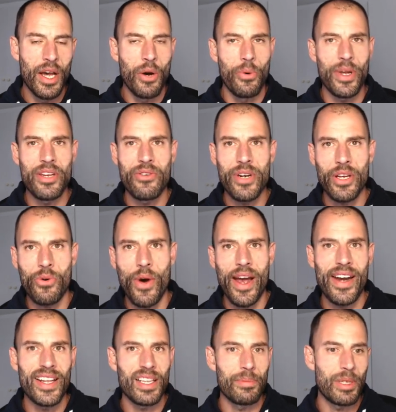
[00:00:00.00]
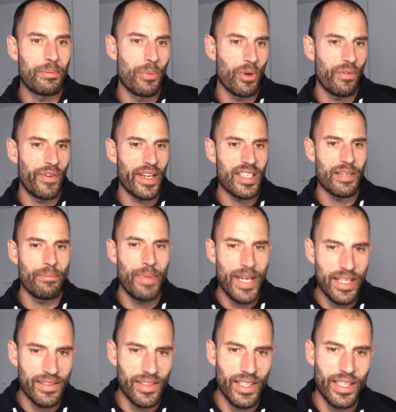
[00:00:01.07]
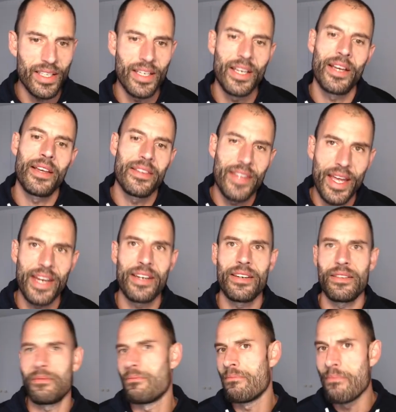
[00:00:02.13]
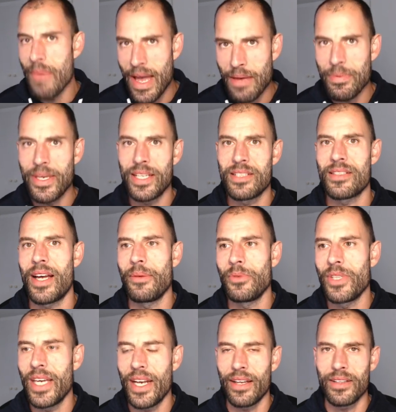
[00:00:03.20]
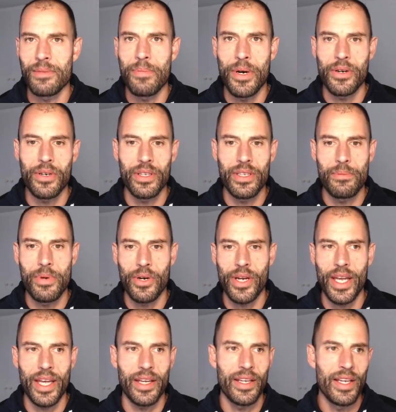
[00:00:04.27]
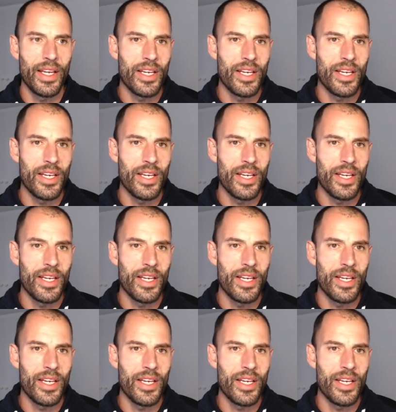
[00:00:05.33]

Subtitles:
When you require a little bit more flexibility, then maybe it's time to get out the Bokeh.